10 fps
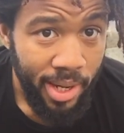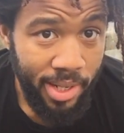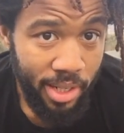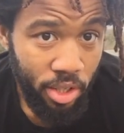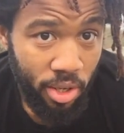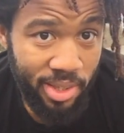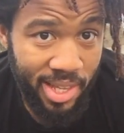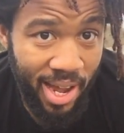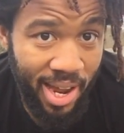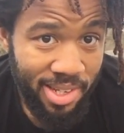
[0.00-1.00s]
and then
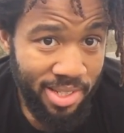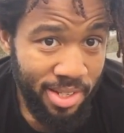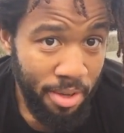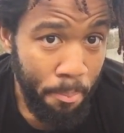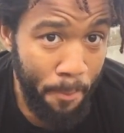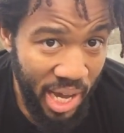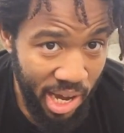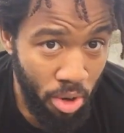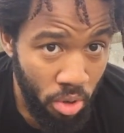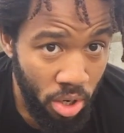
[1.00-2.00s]
that has to
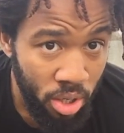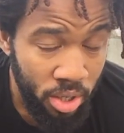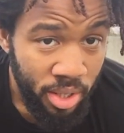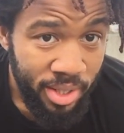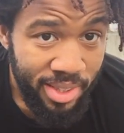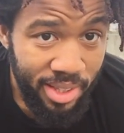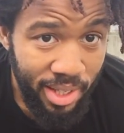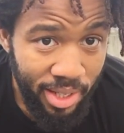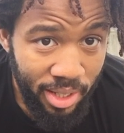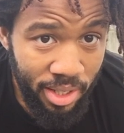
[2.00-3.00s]
power
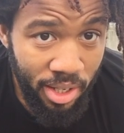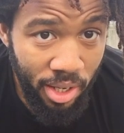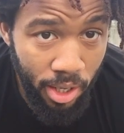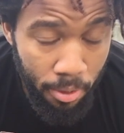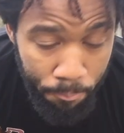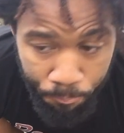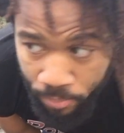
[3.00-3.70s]
the um,